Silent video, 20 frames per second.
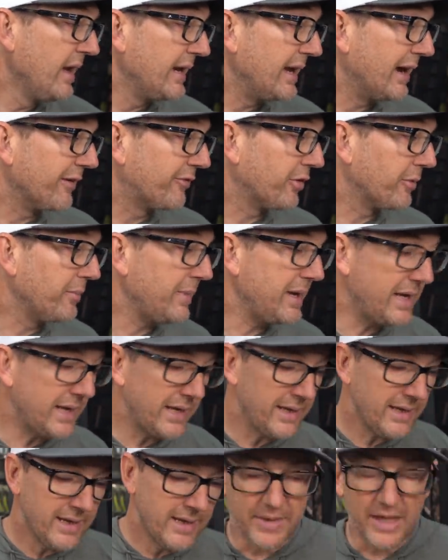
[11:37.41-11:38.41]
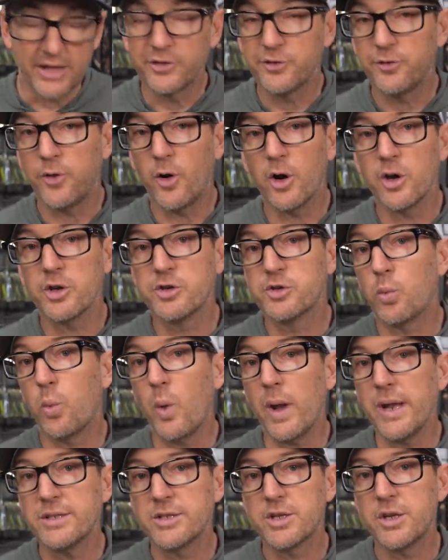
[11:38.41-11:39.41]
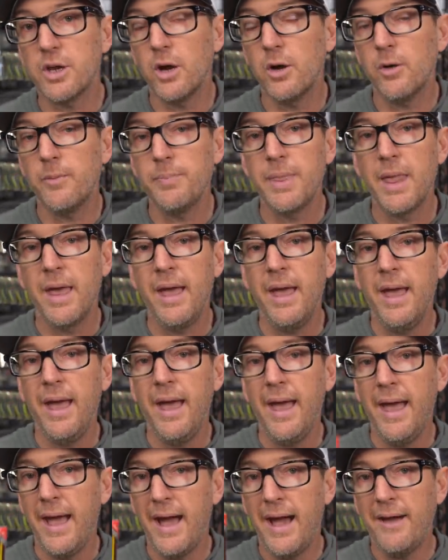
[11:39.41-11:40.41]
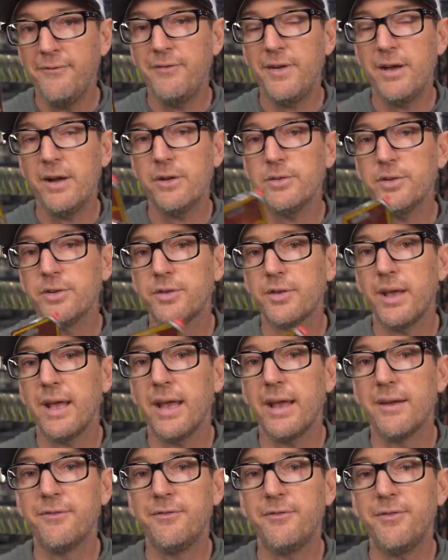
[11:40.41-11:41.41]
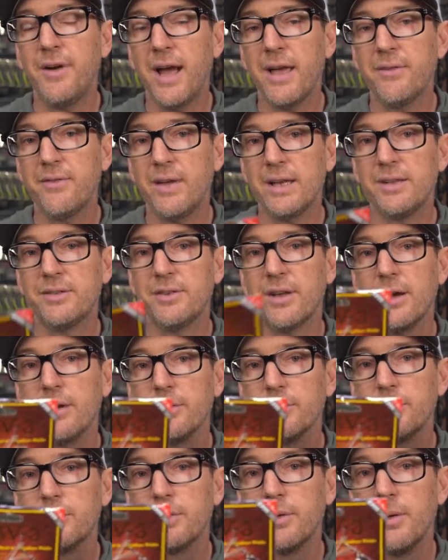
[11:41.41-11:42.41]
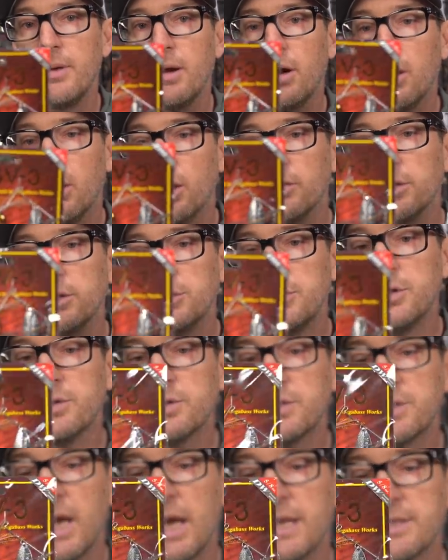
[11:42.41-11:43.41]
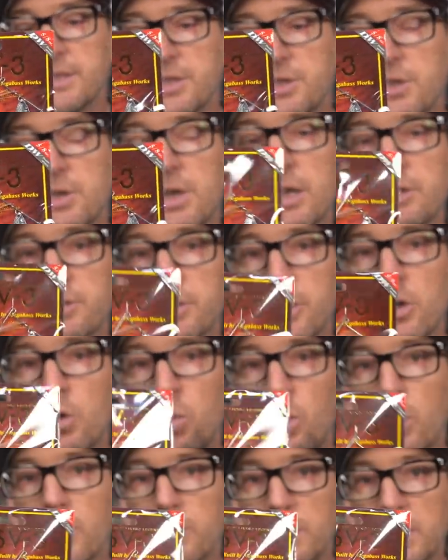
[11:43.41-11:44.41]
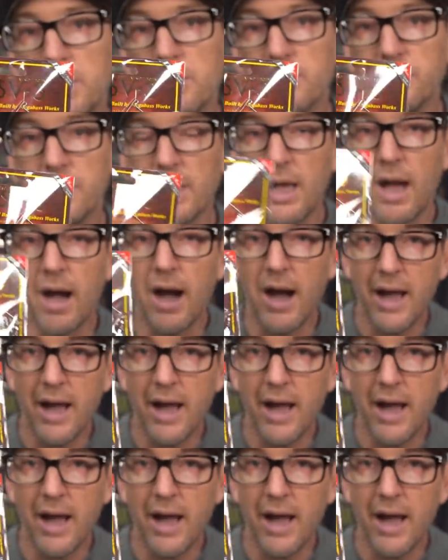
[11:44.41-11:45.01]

Now for me, as far as weights go, half ounce and 5 eighths ounce are the two sizes you guys are going to want to be using.